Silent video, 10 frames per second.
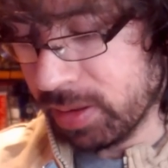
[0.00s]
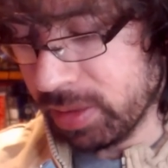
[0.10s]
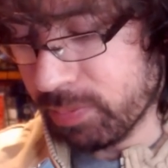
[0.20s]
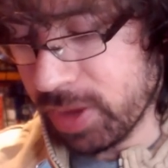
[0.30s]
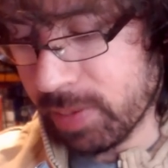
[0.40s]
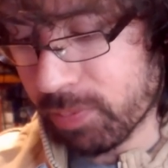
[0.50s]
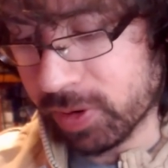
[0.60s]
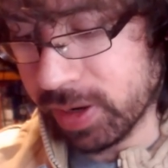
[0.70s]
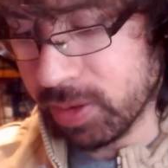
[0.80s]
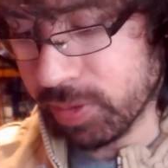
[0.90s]
The pig in
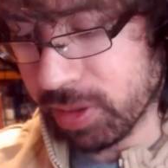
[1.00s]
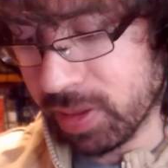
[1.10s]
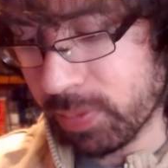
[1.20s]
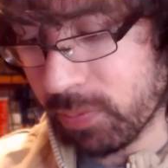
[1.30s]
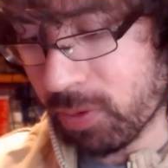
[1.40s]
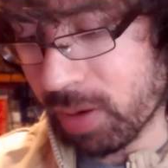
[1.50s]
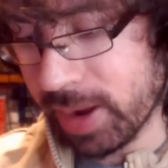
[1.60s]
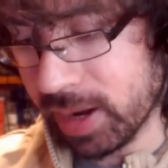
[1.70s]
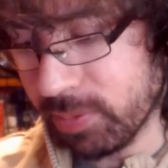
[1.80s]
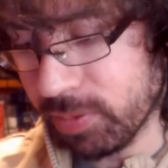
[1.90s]
particular was a simple farm
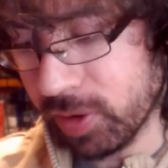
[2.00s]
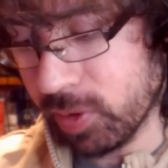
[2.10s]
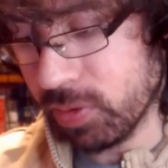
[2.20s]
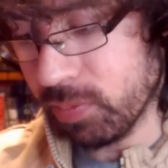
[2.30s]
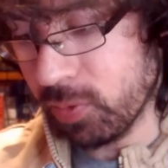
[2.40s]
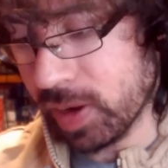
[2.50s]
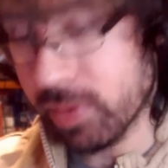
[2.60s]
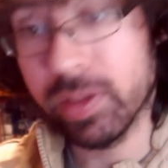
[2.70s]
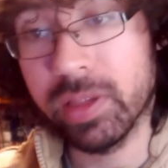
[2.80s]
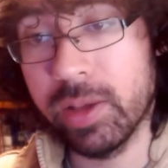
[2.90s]
animal, additional proof to how
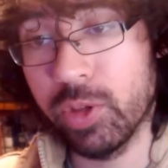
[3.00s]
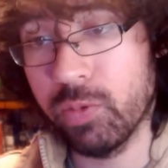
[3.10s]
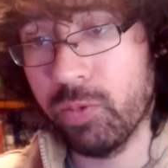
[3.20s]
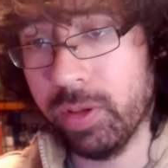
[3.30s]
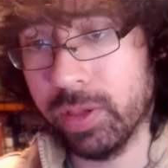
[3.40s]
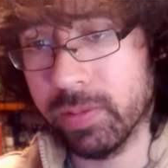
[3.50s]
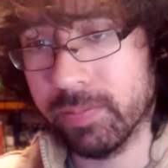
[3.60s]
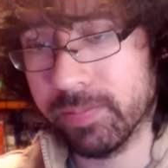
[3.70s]
insane she was.